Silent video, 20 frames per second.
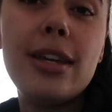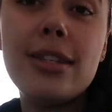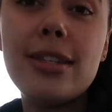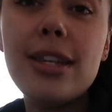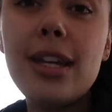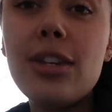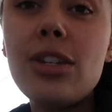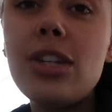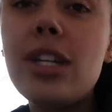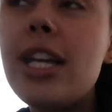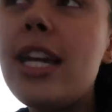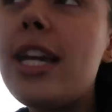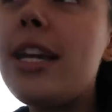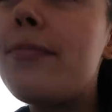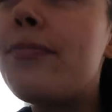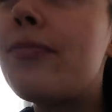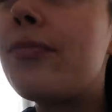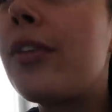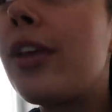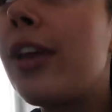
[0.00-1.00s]
It's
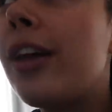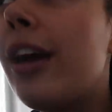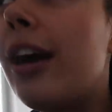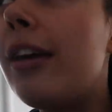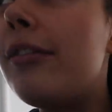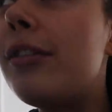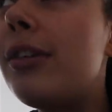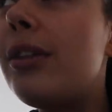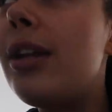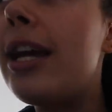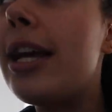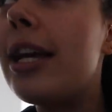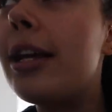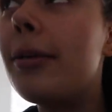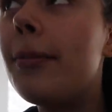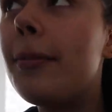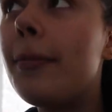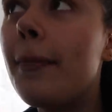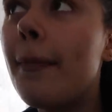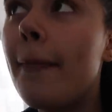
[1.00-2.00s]
actually, I feel
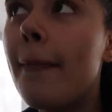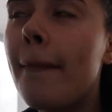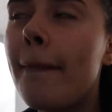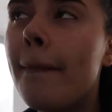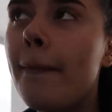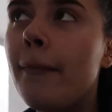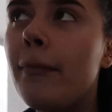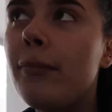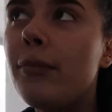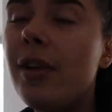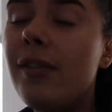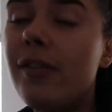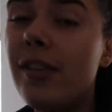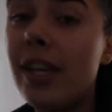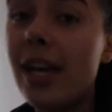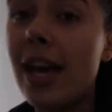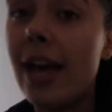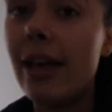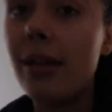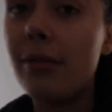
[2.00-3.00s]
like we
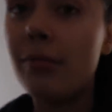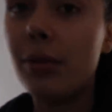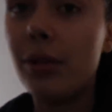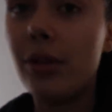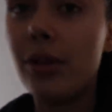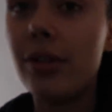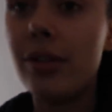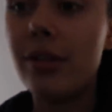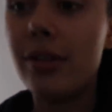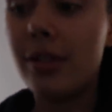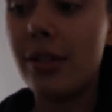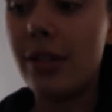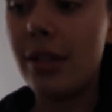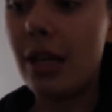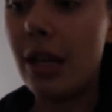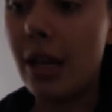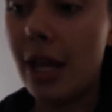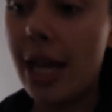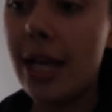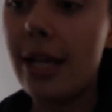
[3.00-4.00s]
forget because
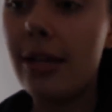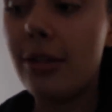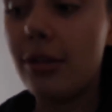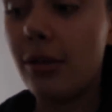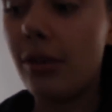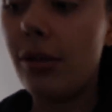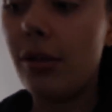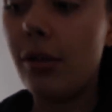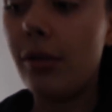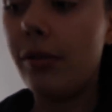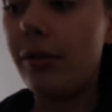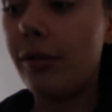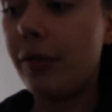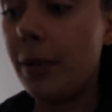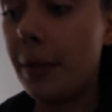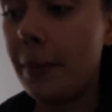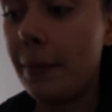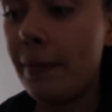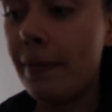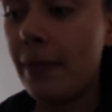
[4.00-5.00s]
the likes
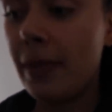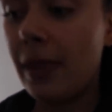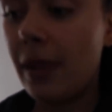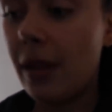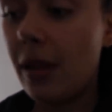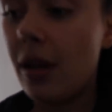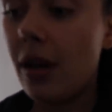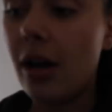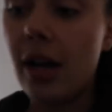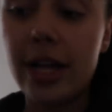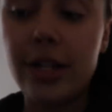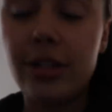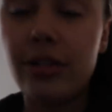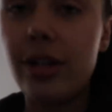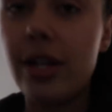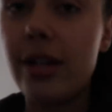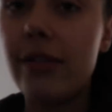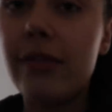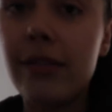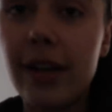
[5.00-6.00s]
of high
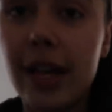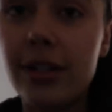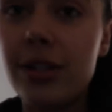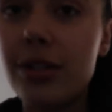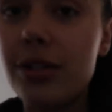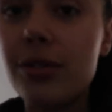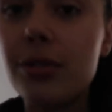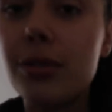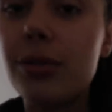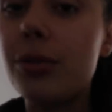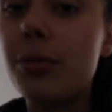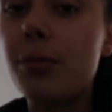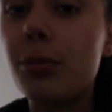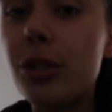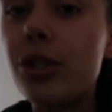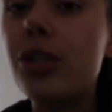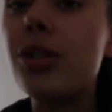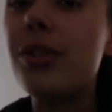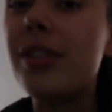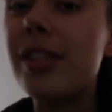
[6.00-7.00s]
street fashion stores
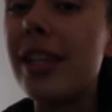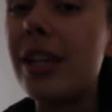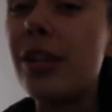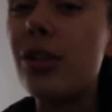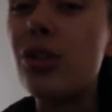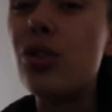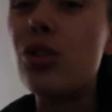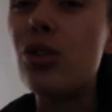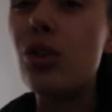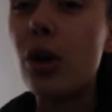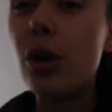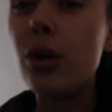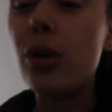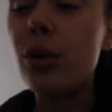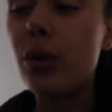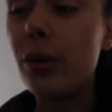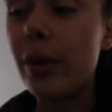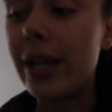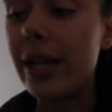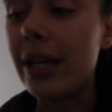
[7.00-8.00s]
produce things
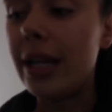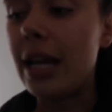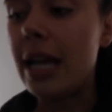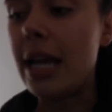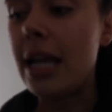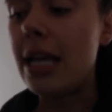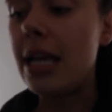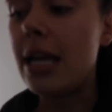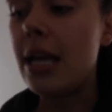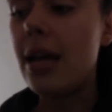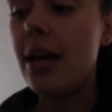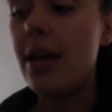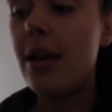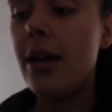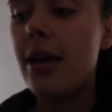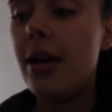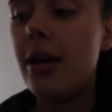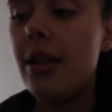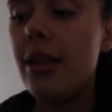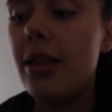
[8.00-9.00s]
so quickly
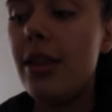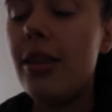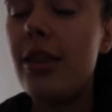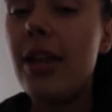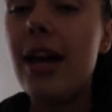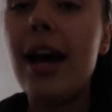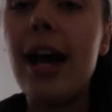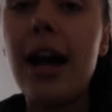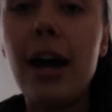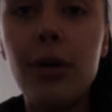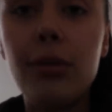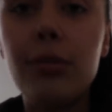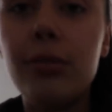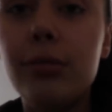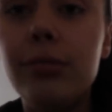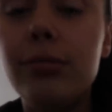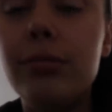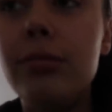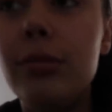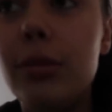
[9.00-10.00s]

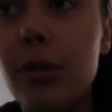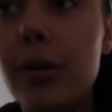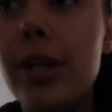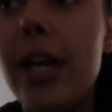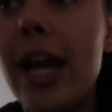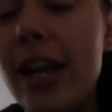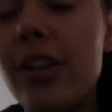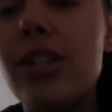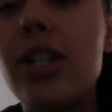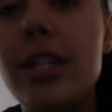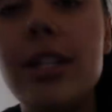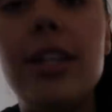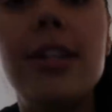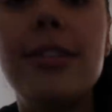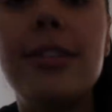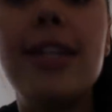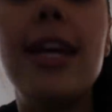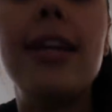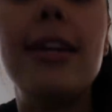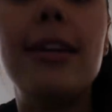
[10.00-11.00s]
how long it actually
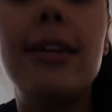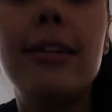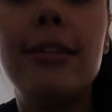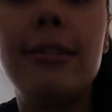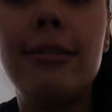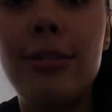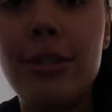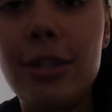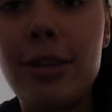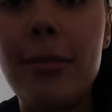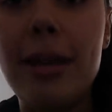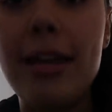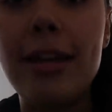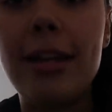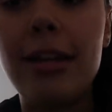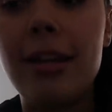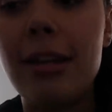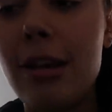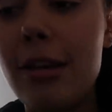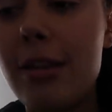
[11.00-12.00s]
does take to
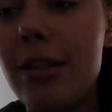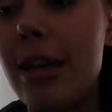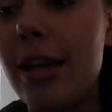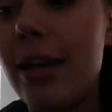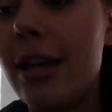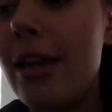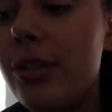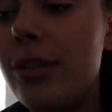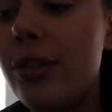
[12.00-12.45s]
make clothing.